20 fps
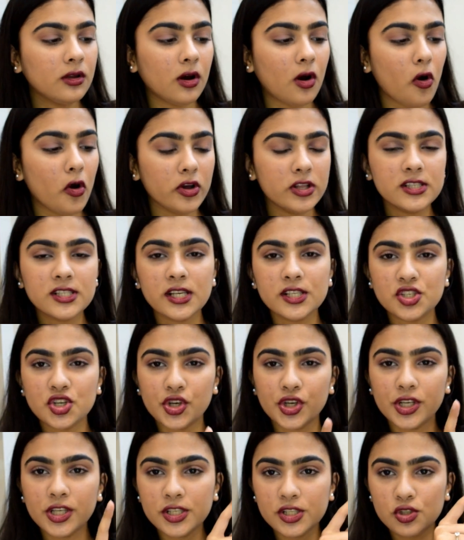Oils are
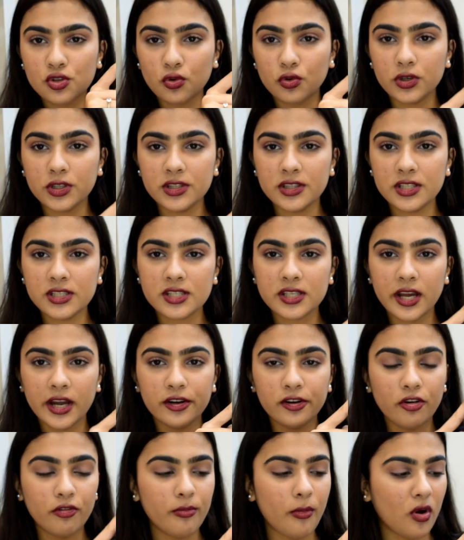generally stored in this
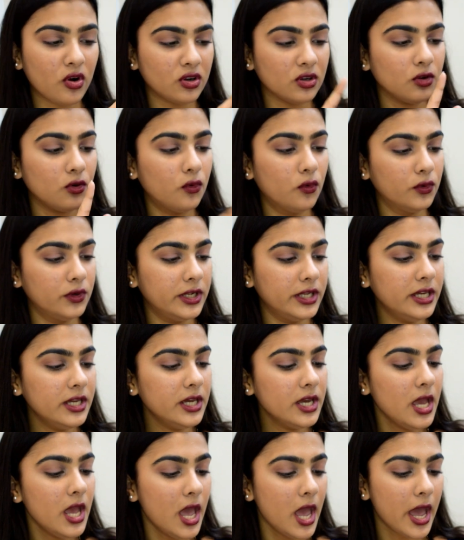kind of bottle only.